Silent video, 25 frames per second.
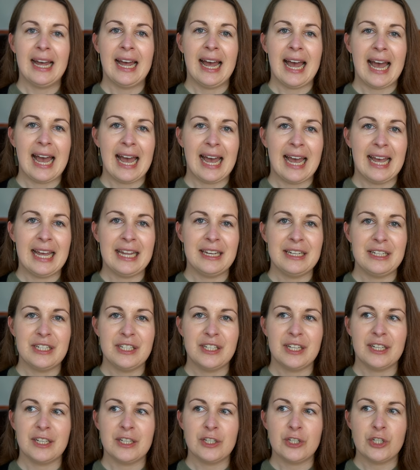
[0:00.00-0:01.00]

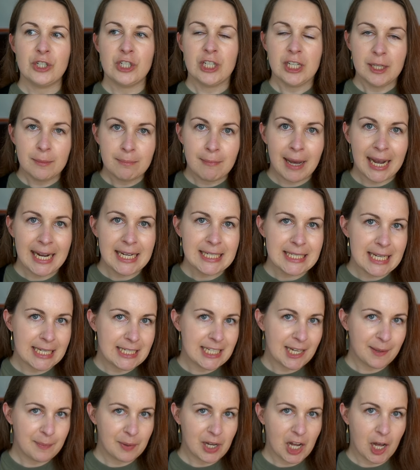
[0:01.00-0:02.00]
And she might end
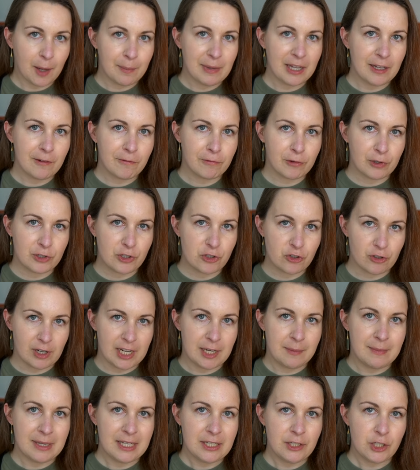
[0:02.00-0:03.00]
up coming for
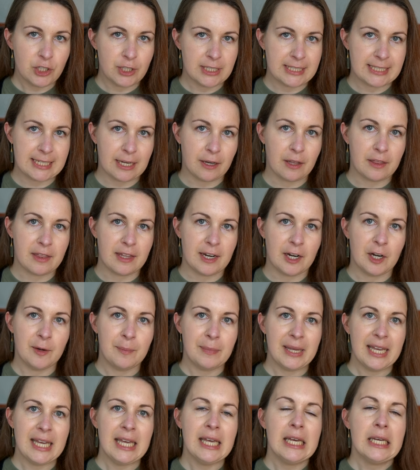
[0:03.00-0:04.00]
treatment to
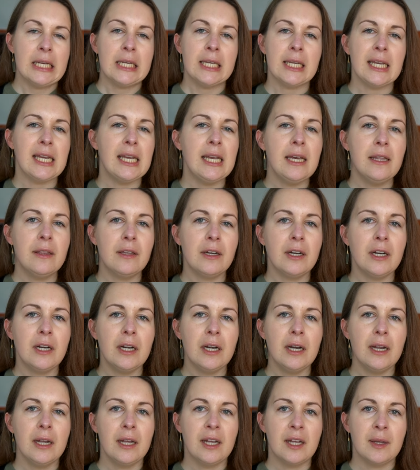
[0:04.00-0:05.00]
psychotherapy, either
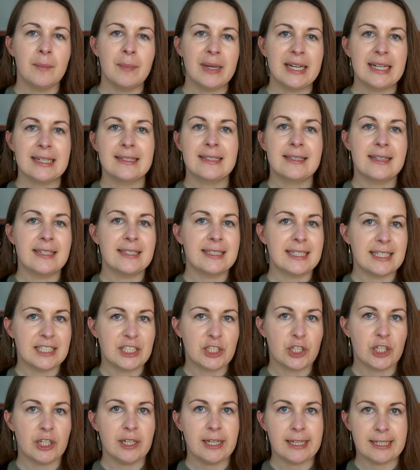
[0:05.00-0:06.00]
because the
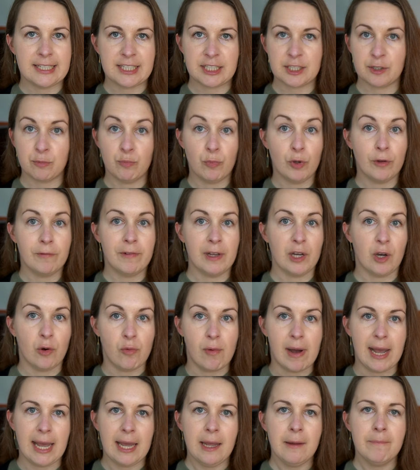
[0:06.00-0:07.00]
sister is moving
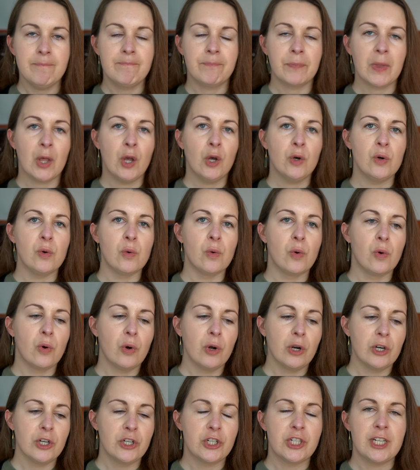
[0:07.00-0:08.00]
away,
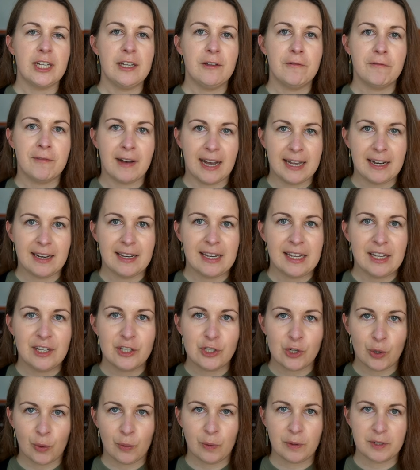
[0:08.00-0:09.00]
or she finally
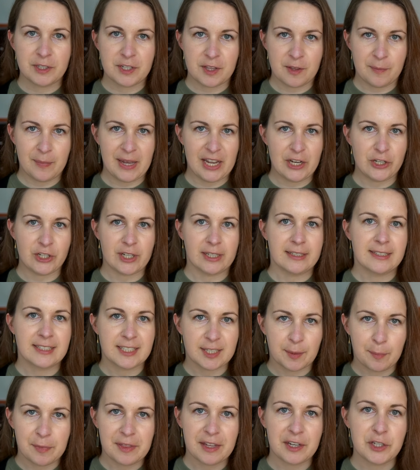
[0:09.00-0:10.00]
told the patient
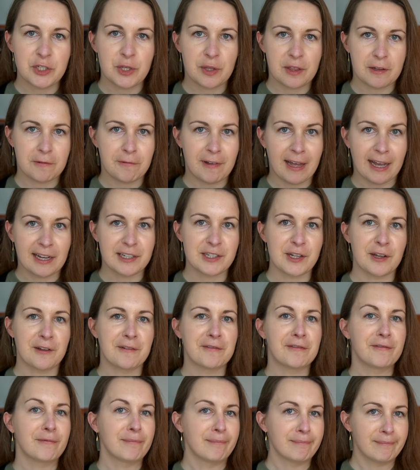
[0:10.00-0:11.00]
something to the effect
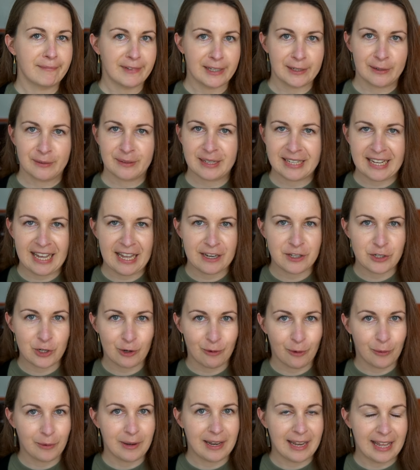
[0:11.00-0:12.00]
of, get your
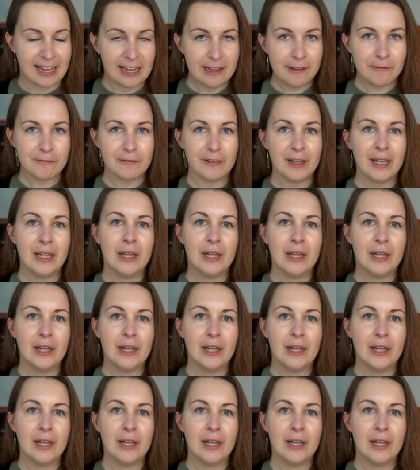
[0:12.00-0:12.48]
own life.